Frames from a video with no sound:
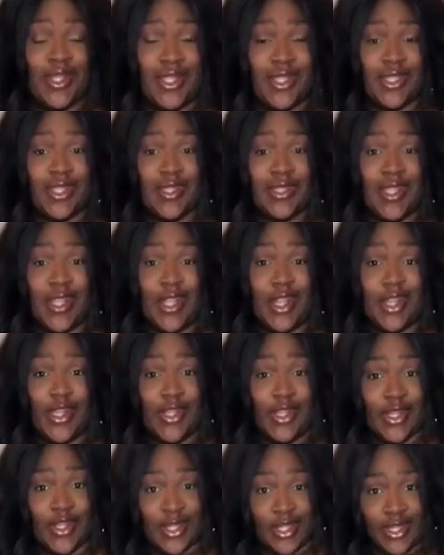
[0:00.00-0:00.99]
This is a
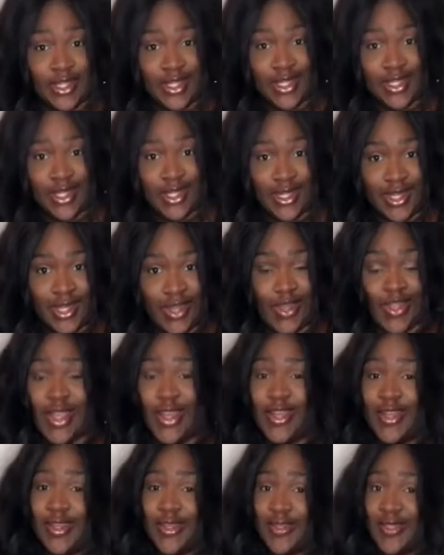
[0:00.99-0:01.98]
look. Oh,
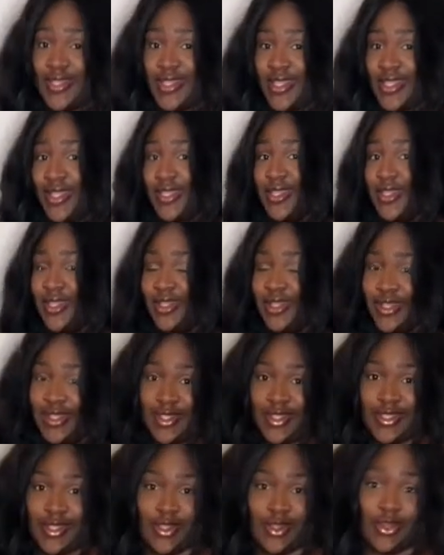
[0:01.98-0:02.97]
y'all gonna see this on the
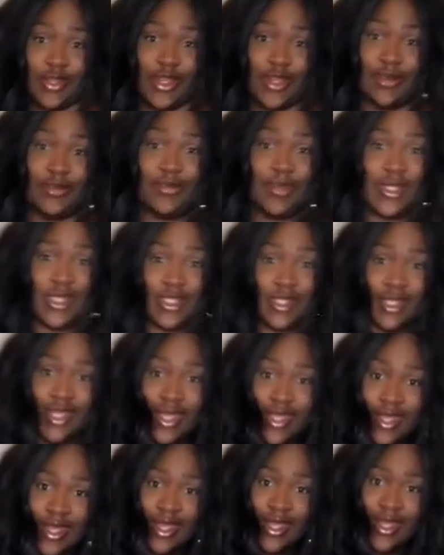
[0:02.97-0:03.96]
Instagrams.
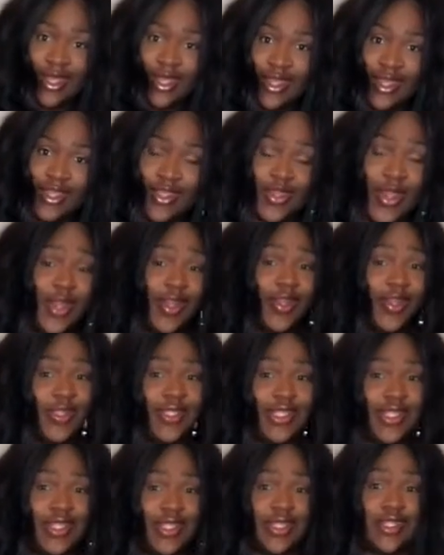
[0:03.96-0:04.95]
Y'all gonna
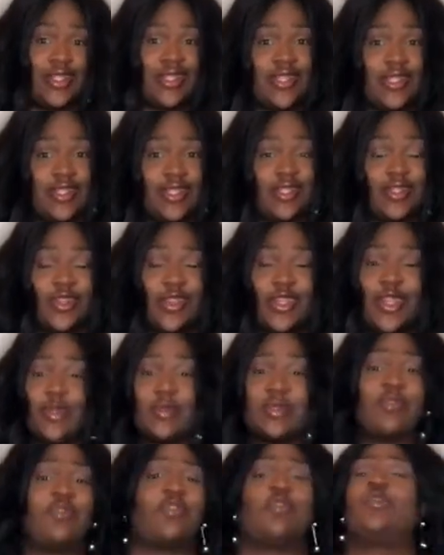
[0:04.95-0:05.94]
see this on the
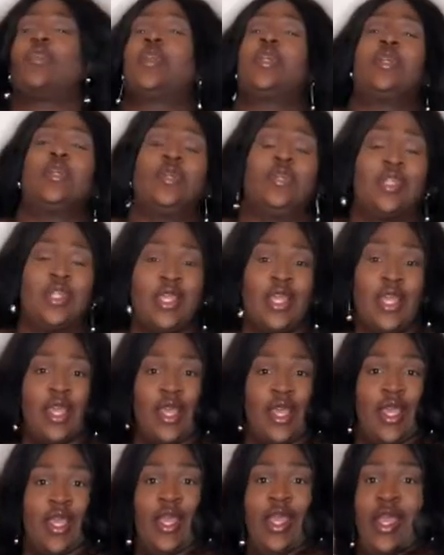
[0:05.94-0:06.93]
Instagrams for real.
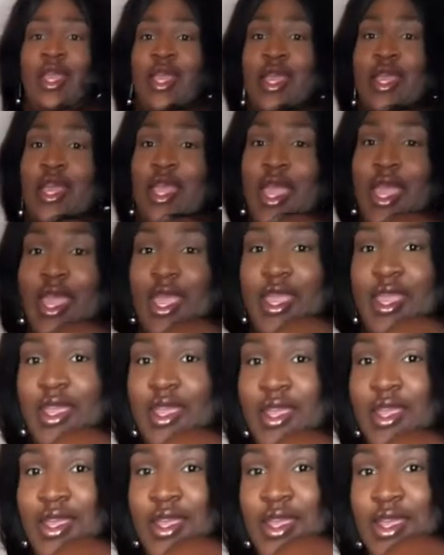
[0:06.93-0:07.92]

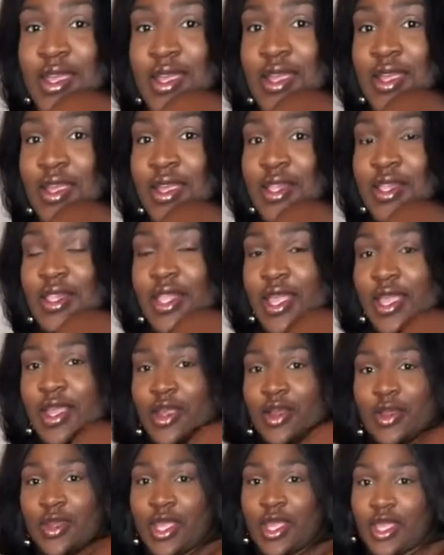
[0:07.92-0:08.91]
Hey, like,
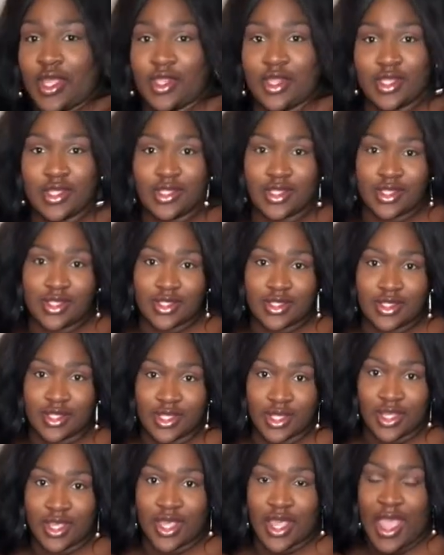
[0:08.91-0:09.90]
okay, this is,
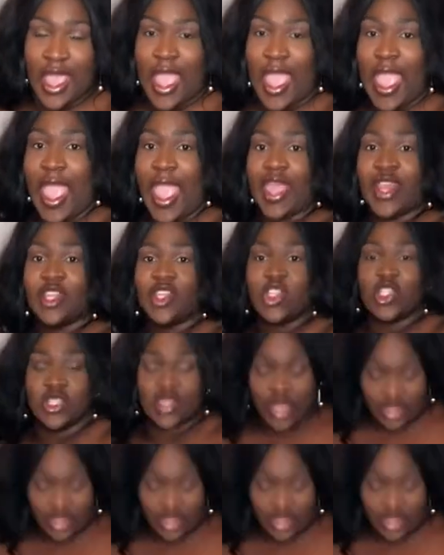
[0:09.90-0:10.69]
and it's just